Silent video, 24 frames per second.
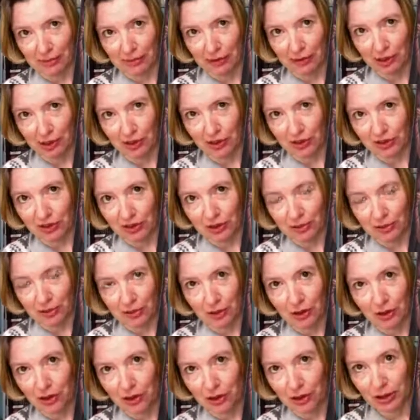chooses
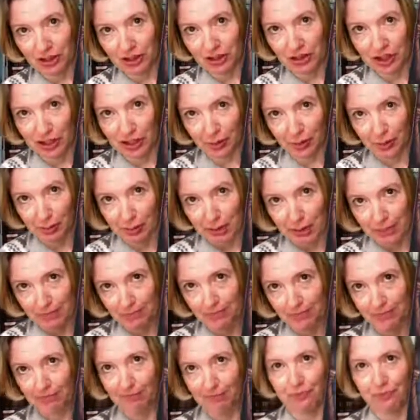not to educate women,